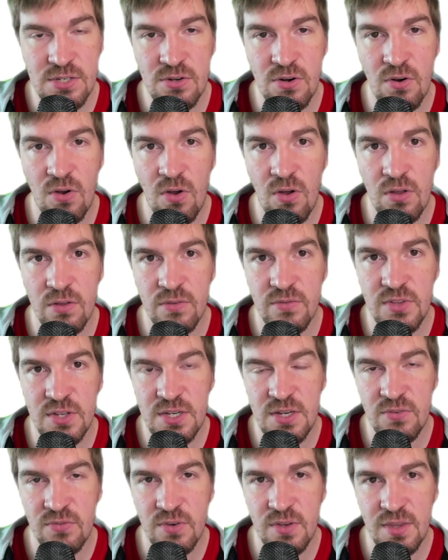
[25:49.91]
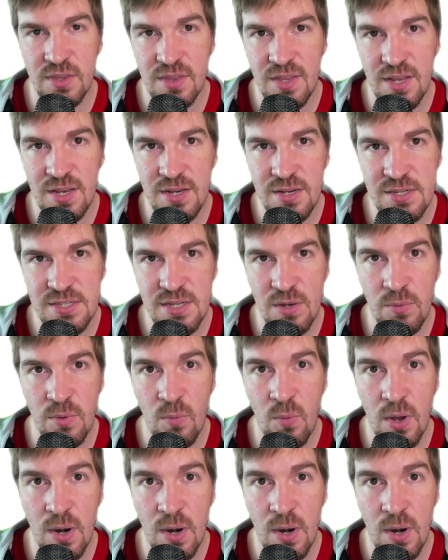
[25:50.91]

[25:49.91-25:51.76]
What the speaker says: These are all of the different things that